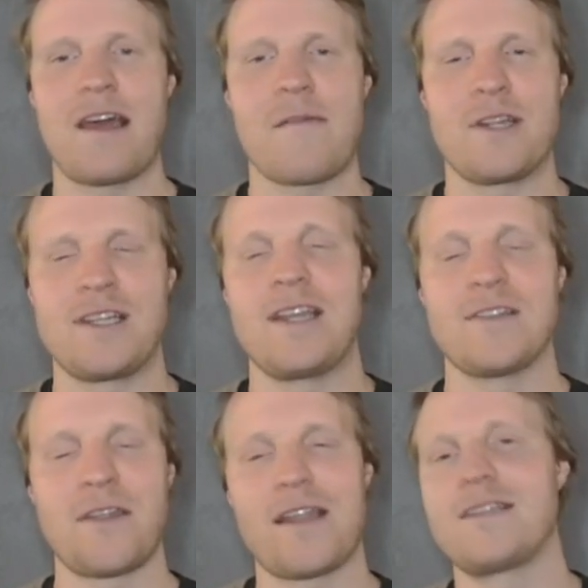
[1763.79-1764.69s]
Like I mentioned, he's
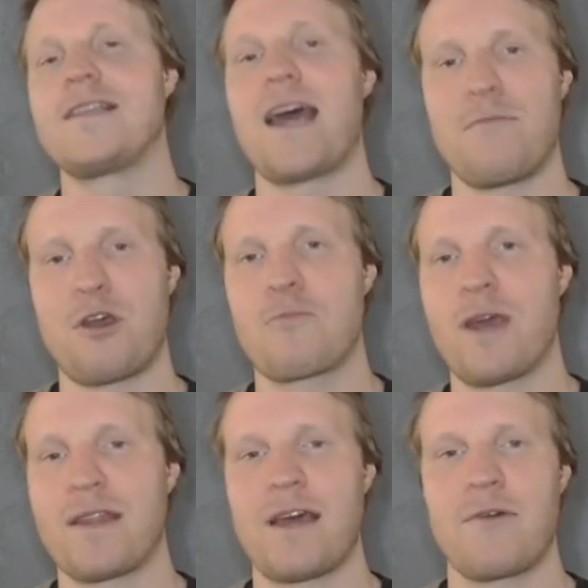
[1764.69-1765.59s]
not that slam dunk
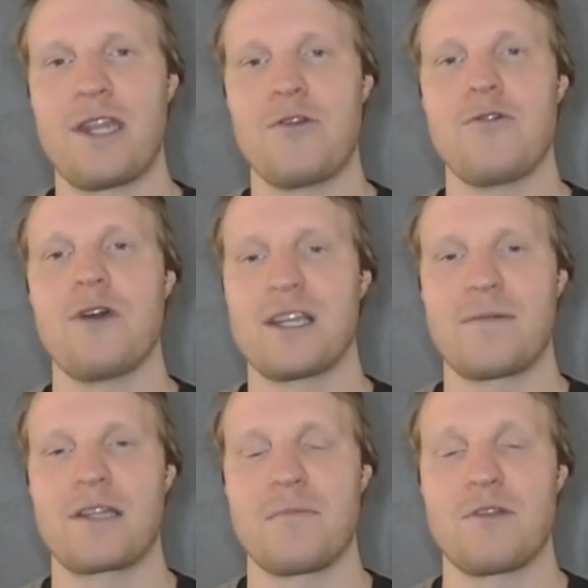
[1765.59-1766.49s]
pick that we do
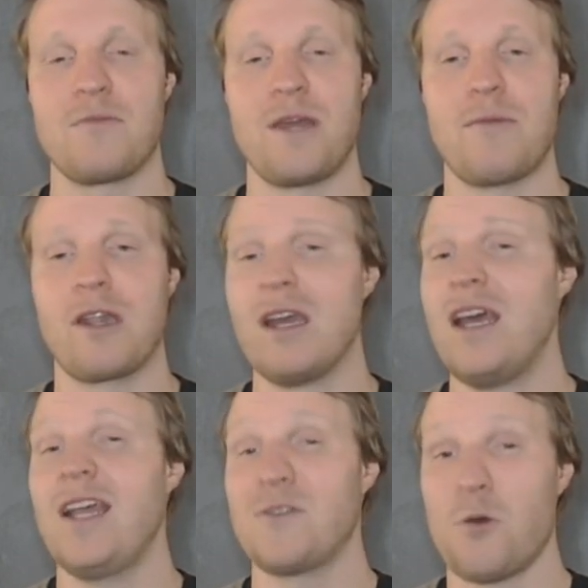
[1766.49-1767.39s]
expect him to be, but
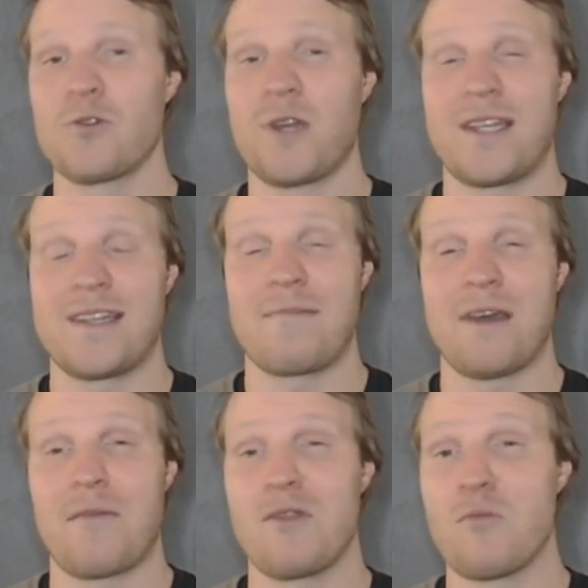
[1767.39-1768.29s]
he's also at the same
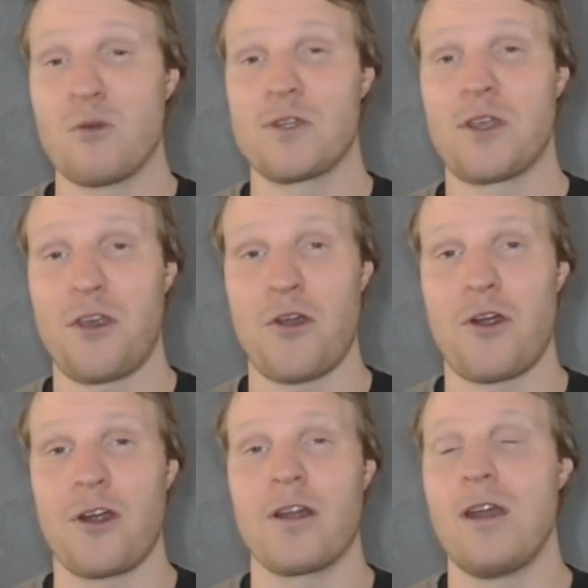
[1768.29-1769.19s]
time the most
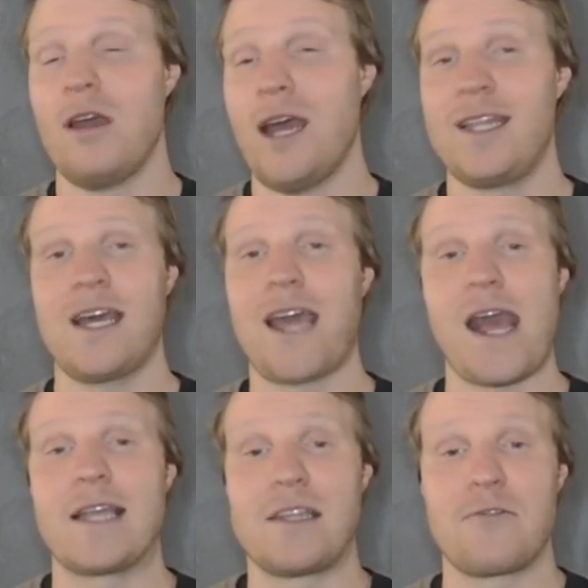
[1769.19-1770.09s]
secure attacking
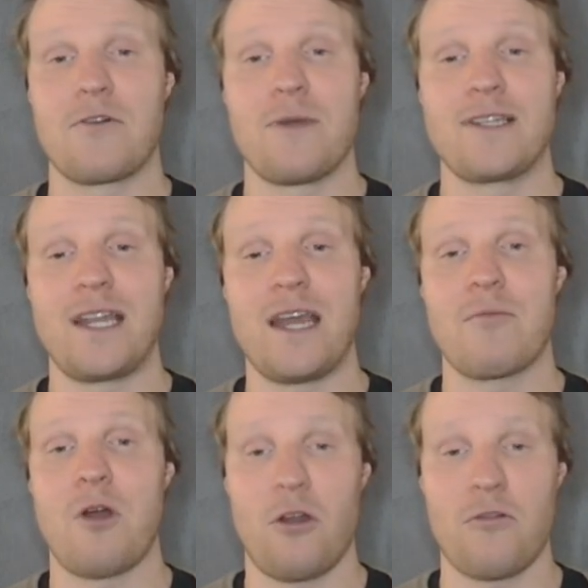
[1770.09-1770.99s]
asset for Man City,
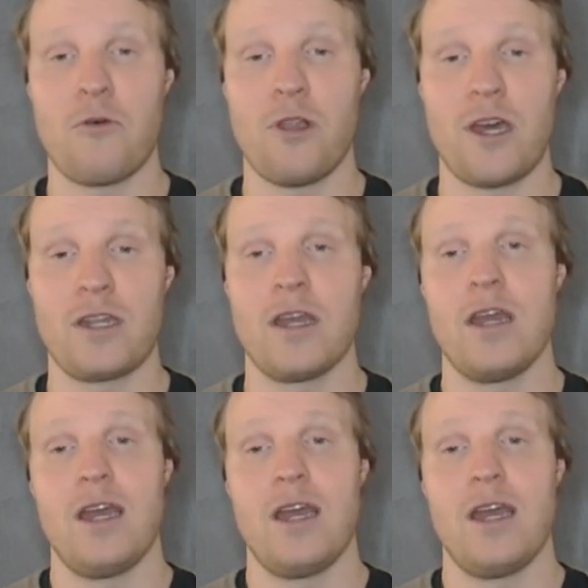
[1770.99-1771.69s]
apart from Haaland